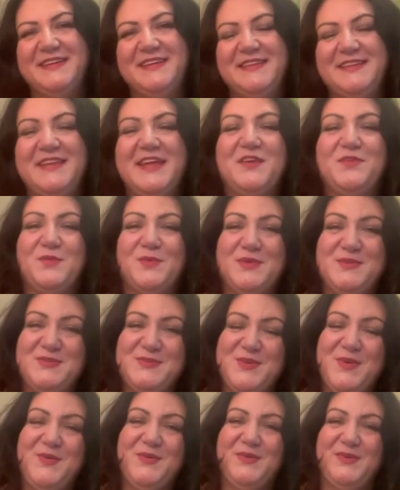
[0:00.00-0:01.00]
That was
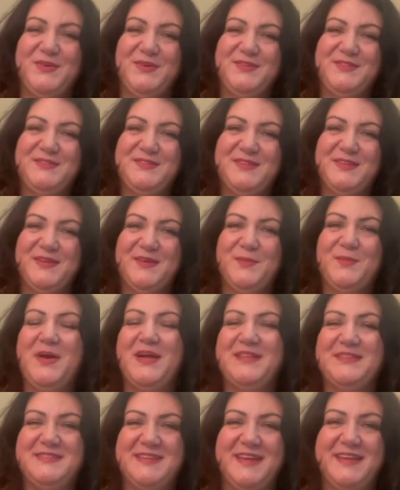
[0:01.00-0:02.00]
so good.
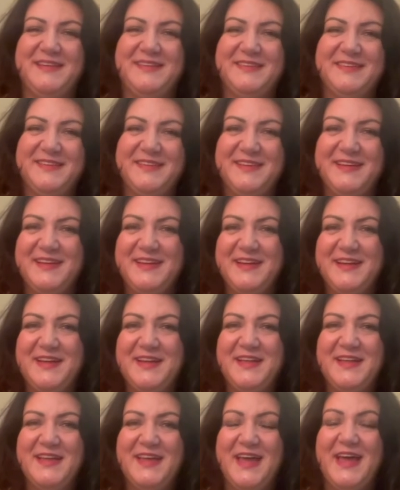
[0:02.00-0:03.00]
Well done.
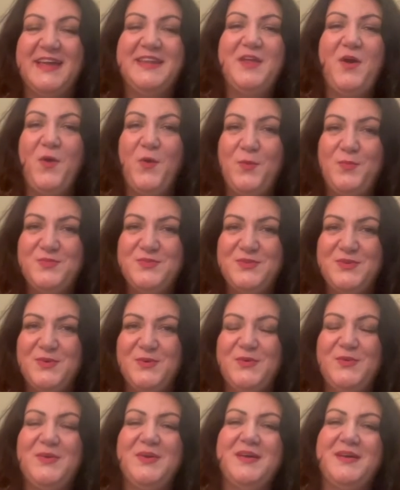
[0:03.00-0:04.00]
And hope
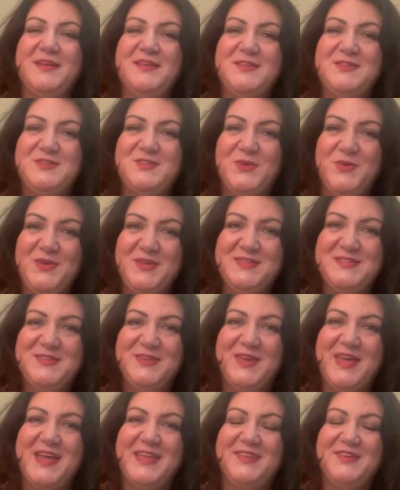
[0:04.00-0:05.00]
to join
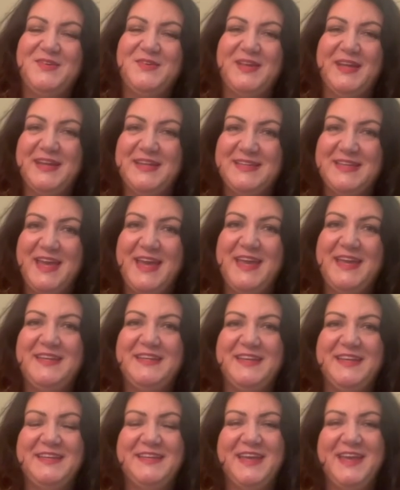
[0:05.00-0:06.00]
together again
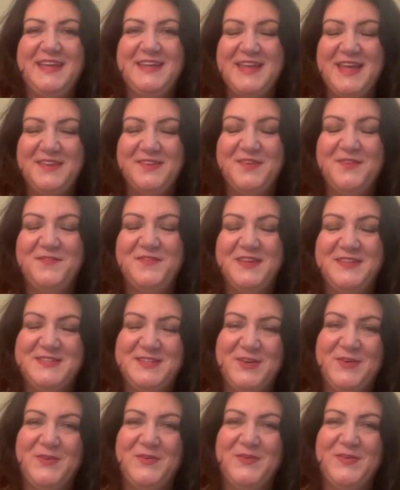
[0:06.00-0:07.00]
in another
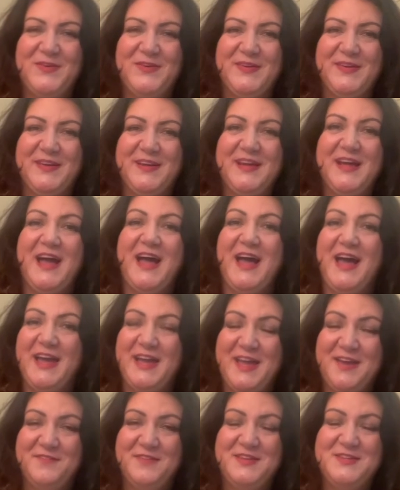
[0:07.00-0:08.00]
video. I
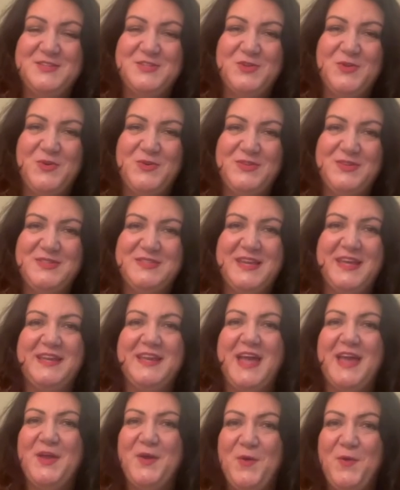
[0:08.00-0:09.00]
have enjoyed it and
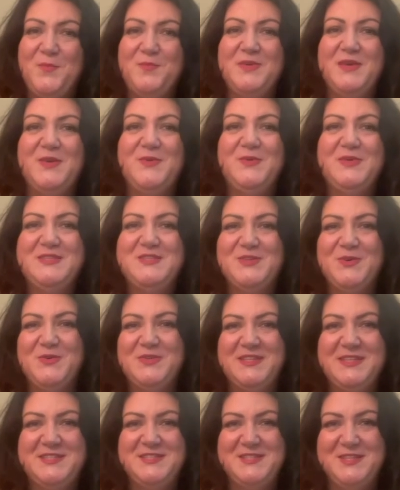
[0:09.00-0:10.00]
I hope you
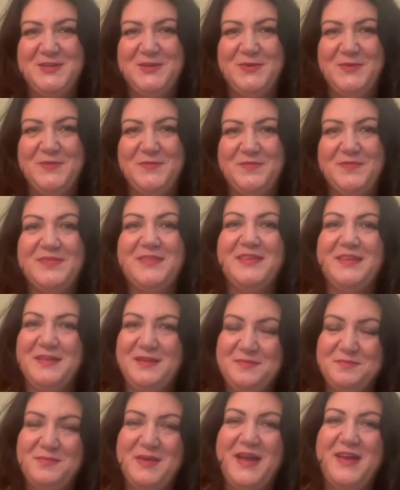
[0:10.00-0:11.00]
enjoyed it too.
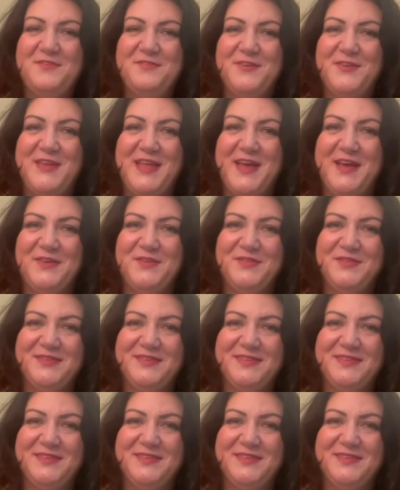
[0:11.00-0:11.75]
Bye for now.